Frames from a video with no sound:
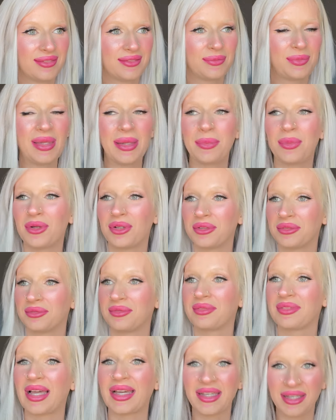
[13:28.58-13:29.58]
people
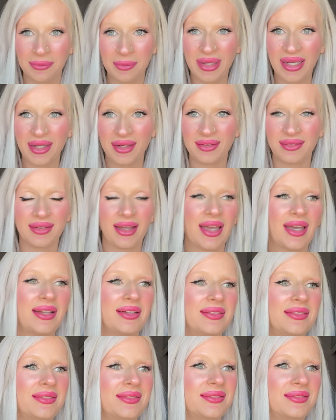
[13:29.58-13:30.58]
like me
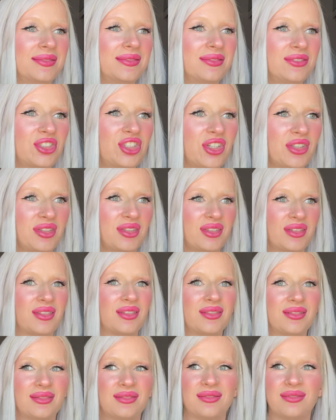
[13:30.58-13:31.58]
and just
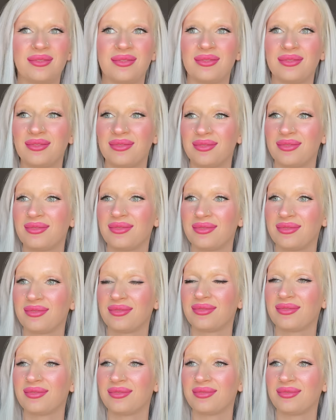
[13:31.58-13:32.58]

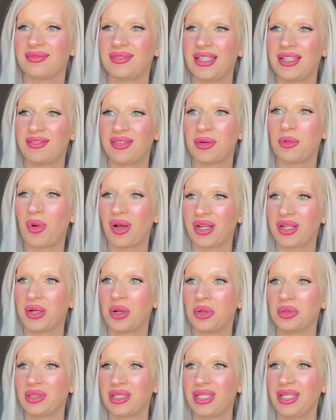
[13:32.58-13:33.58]
even one and
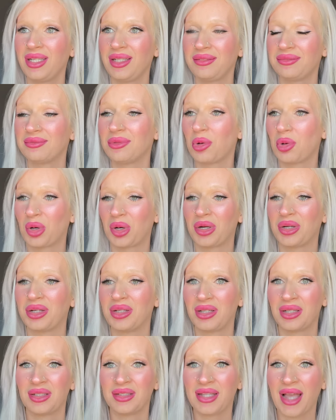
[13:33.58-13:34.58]
only, or
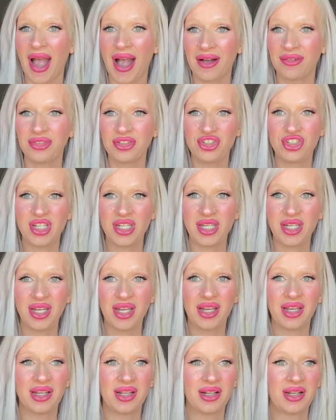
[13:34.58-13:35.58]

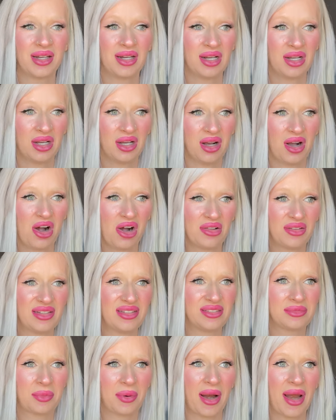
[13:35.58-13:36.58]
Apogee, all
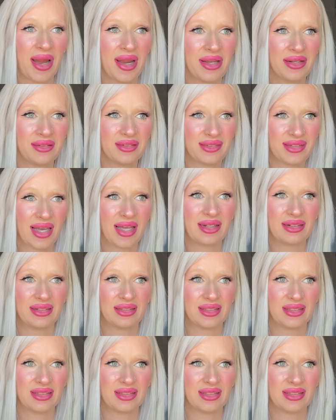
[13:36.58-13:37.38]
these brands that